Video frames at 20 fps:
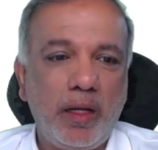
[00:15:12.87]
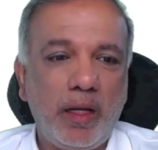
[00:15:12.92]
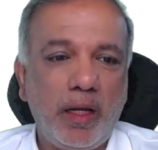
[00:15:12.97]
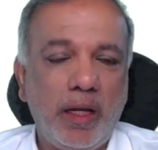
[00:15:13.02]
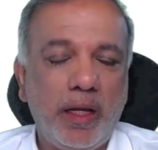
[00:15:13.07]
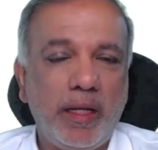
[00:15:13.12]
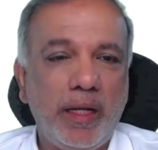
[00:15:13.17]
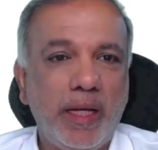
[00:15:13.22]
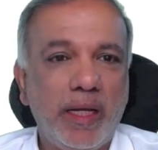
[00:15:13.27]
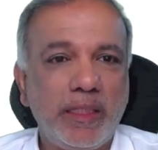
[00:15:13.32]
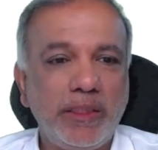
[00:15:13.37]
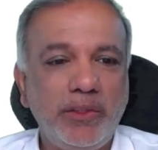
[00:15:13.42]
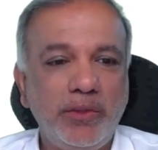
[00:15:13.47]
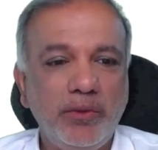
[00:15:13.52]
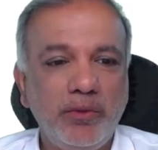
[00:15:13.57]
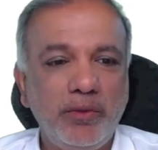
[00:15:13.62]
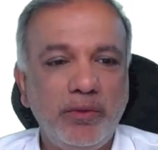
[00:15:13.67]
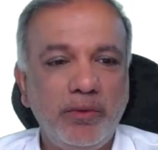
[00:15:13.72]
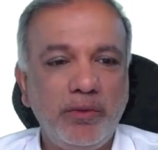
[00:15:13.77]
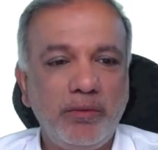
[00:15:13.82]
And as
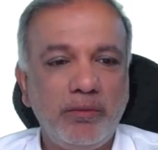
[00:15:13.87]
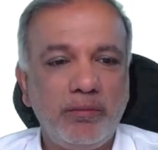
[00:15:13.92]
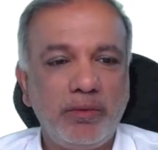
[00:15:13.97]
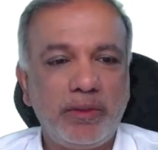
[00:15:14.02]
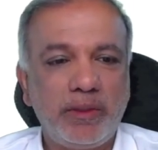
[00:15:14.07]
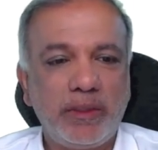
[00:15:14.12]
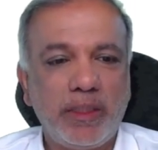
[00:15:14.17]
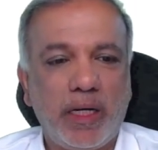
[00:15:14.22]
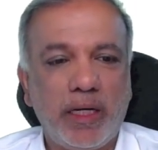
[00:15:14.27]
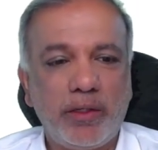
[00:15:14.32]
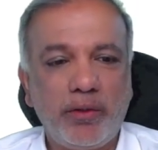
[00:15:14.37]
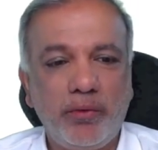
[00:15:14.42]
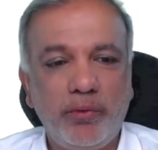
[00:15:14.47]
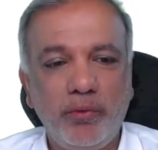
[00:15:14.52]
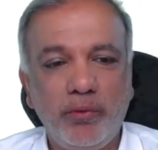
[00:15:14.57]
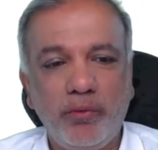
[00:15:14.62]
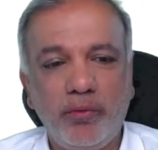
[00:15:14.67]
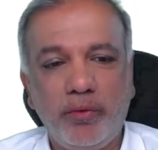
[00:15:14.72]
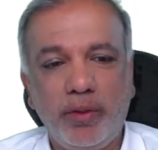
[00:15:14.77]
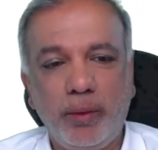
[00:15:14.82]
you start
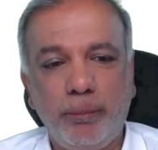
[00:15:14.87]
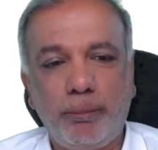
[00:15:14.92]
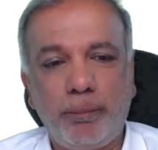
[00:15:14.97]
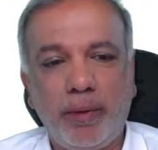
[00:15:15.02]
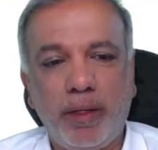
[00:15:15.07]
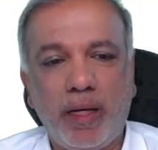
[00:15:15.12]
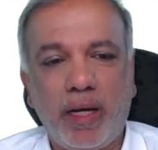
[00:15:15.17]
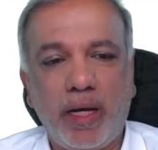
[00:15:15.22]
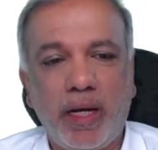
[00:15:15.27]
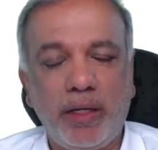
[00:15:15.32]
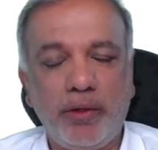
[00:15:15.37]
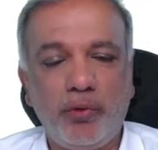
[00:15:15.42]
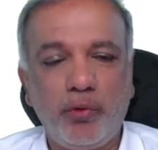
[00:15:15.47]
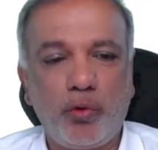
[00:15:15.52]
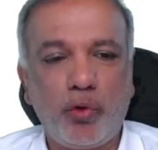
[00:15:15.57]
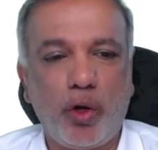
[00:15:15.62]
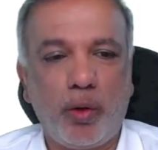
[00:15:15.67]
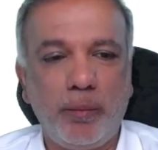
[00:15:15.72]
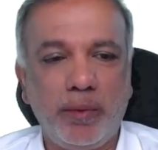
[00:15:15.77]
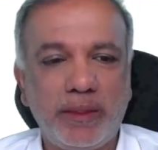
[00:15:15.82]
to reply to
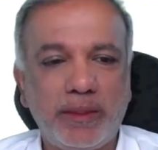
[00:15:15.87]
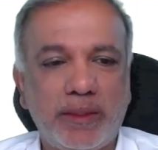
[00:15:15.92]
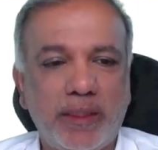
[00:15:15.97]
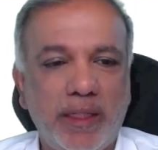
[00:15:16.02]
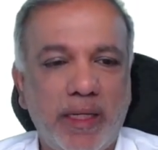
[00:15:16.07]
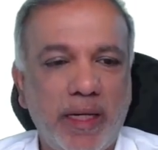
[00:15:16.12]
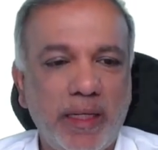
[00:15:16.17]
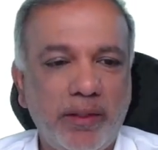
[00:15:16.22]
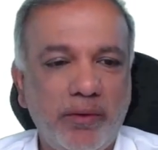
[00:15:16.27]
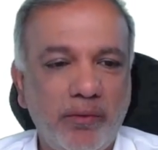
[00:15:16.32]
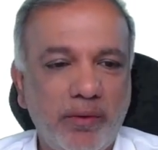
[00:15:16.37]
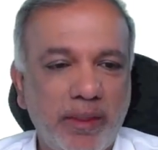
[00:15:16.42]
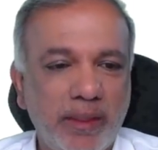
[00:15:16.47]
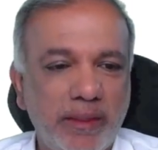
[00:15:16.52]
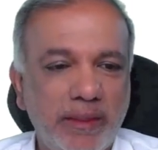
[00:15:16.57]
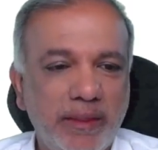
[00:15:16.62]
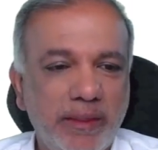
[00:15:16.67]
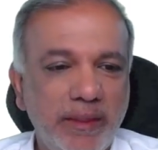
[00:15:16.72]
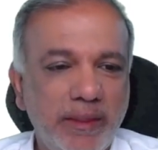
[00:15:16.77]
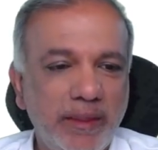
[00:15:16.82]
comments, like you
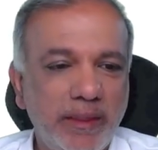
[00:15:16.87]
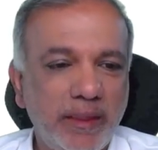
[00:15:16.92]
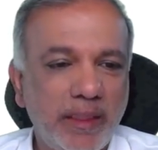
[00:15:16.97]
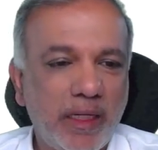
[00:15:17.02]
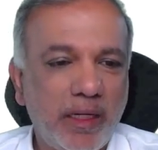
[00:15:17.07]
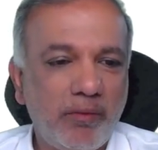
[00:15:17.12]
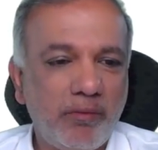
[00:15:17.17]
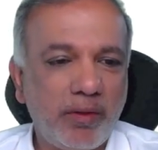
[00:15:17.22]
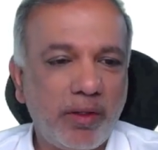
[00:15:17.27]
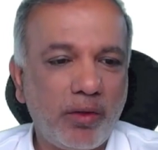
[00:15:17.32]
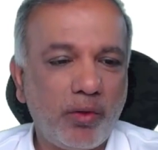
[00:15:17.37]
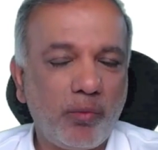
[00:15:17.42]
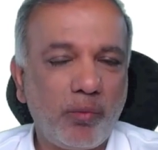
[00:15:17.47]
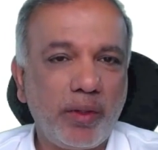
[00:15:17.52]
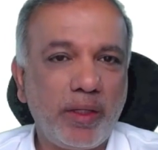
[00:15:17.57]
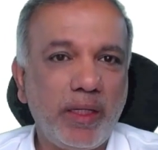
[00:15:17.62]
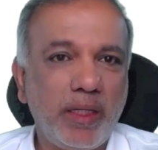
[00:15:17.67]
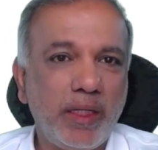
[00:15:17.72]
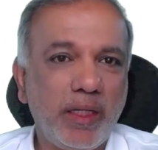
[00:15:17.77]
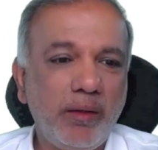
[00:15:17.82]
can see I've done over
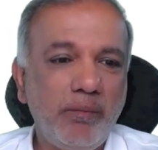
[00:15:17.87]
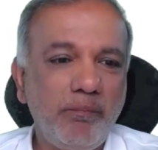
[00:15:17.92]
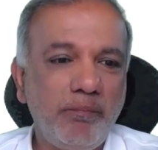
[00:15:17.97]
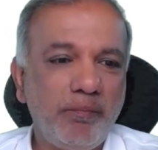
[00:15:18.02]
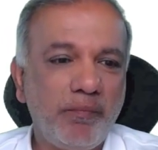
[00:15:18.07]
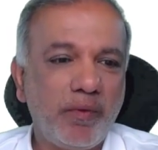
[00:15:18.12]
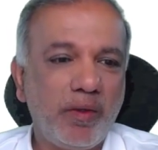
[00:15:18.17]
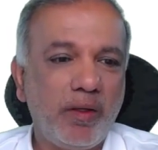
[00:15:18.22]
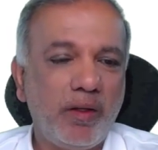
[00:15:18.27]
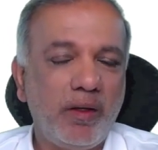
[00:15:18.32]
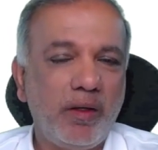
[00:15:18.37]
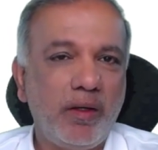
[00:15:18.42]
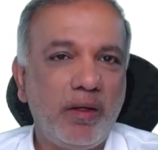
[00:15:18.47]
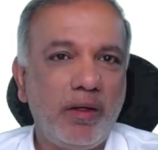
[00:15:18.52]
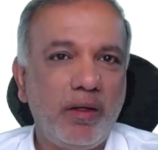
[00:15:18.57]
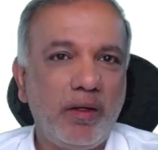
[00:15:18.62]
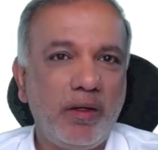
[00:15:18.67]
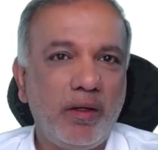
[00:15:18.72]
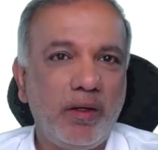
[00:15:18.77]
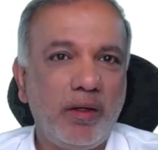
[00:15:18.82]
here,
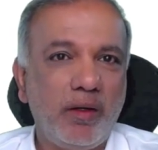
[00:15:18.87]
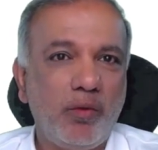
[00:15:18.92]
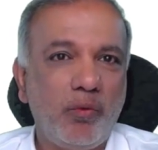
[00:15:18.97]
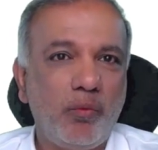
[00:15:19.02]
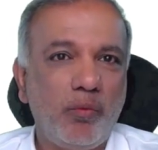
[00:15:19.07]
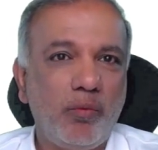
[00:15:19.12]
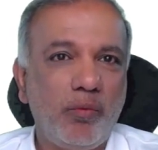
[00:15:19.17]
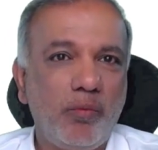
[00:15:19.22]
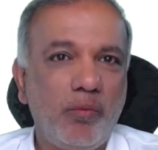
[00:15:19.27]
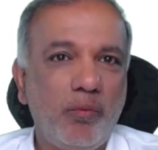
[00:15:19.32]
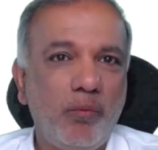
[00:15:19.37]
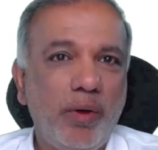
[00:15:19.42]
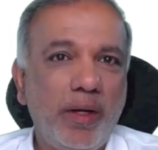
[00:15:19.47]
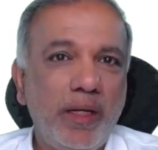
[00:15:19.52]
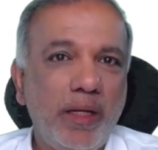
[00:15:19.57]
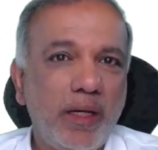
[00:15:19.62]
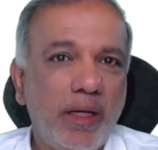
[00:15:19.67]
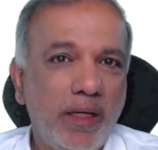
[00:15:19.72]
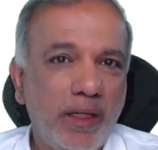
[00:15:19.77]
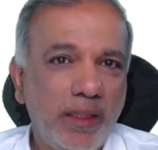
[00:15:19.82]

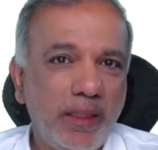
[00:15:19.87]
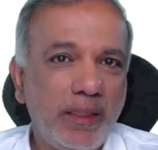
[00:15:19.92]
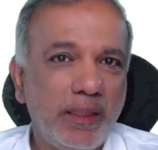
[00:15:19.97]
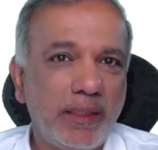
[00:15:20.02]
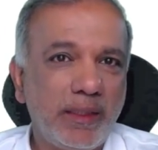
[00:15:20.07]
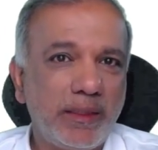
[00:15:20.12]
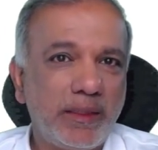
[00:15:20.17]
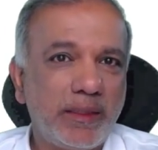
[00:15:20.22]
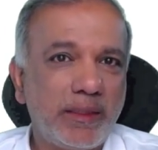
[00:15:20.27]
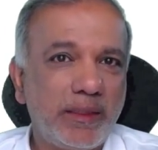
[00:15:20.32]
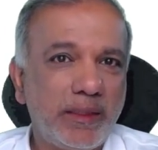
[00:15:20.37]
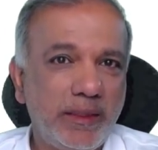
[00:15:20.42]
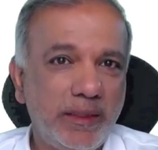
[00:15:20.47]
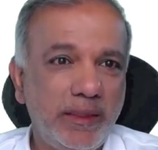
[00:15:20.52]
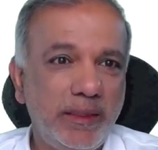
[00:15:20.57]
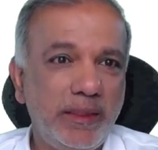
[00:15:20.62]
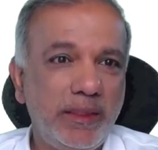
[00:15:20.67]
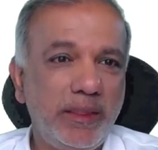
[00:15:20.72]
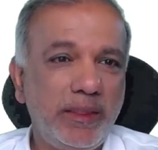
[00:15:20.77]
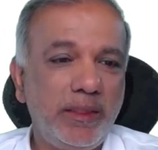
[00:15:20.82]
when others
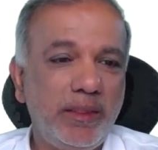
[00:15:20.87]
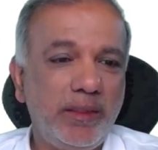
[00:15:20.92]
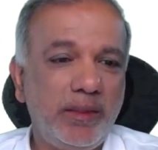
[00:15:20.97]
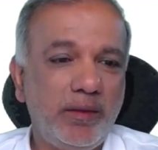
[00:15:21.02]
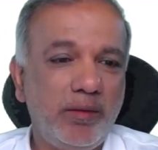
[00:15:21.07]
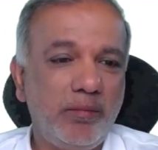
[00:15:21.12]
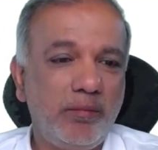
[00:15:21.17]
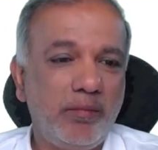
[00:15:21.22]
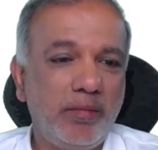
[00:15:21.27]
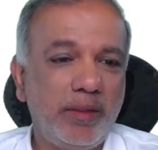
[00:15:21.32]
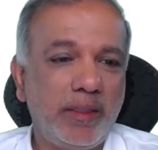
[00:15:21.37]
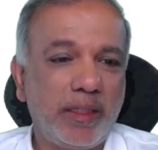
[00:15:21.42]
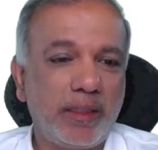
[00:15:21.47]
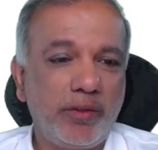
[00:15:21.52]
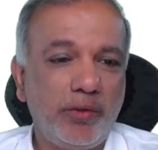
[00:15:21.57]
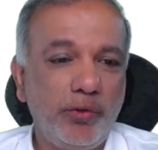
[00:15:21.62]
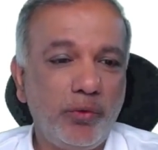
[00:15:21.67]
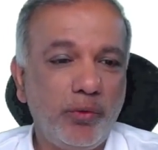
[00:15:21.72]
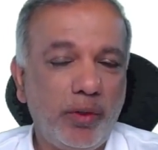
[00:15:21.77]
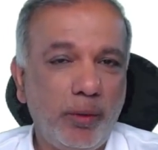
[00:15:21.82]
see
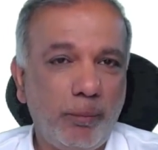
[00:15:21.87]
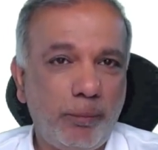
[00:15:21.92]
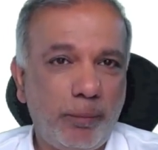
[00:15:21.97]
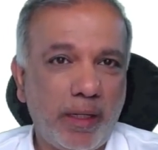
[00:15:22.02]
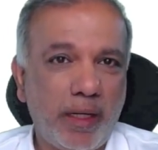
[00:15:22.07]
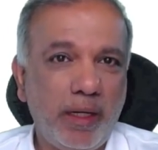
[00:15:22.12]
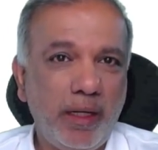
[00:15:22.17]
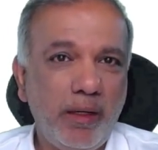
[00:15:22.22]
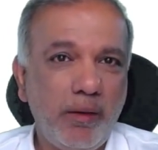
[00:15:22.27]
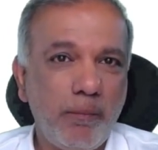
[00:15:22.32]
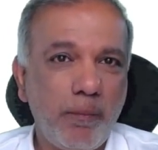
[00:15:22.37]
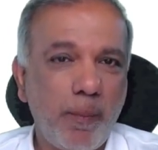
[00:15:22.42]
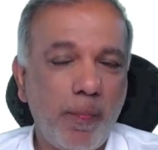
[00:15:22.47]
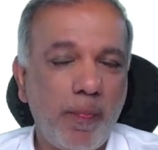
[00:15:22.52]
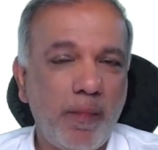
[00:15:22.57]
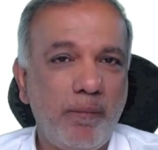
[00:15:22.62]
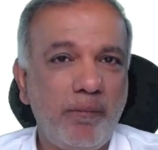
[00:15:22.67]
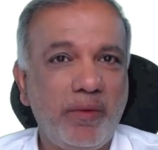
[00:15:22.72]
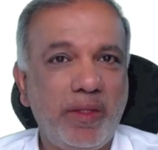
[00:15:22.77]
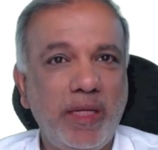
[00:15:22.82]
that you reply,
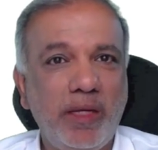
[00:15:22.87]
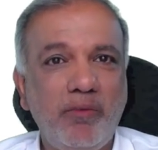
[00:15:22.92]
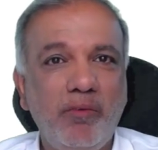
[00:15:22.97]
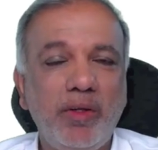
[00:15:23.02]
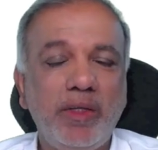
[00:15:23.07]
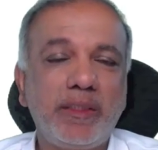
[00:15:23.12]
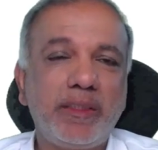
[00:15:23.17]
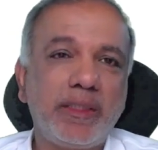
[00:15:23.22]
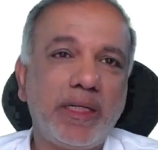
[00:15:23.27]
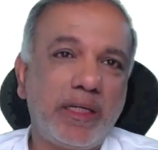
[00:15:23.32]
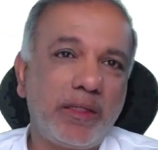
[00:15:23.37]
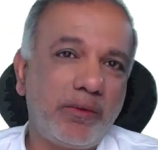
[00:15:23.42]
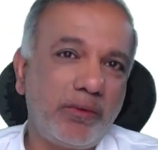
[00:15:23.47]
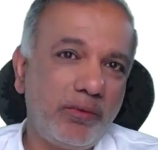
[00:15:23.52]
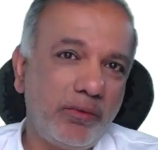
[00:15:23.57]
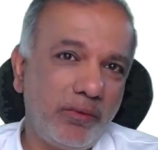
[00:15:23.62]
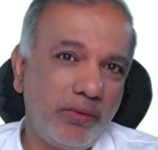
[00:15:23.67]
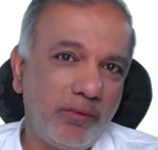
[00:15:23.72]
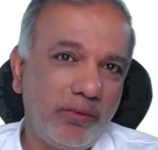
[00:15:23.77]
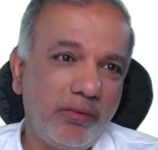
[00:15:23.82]
they will start
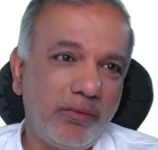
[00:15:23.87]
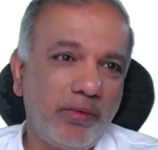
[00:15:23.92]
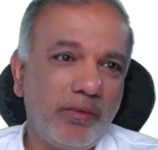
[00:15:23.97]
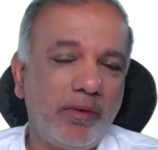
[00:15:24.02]
to